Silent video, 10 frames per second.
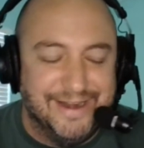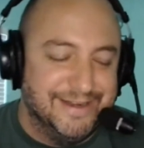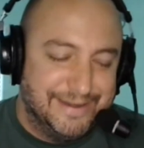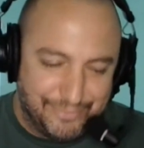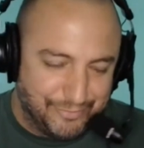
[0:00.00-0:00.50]
I
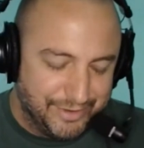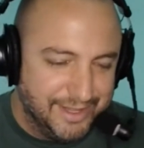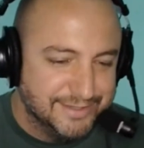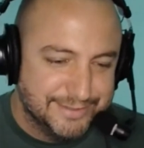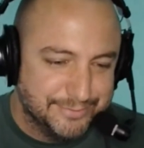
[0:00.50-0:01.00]
didn't even
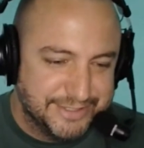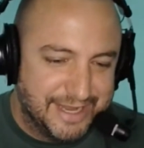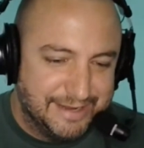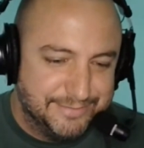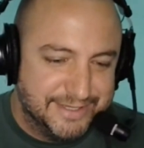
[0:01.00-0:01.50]
realize there was a
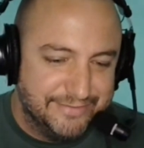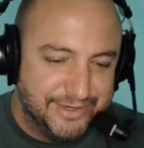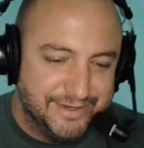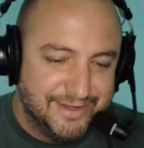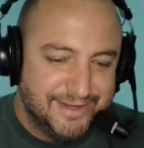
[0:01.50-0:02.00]
game
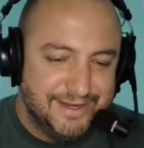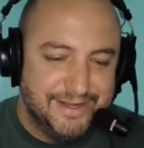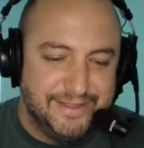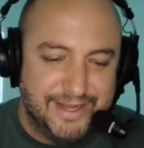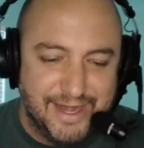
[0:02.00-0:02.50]
7
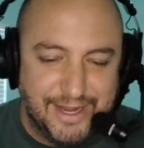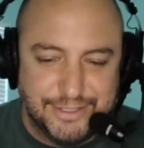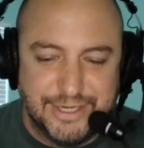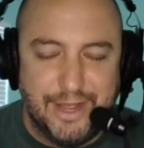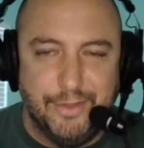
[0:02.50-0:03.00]
in the
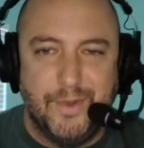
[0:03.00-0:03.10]
NHL.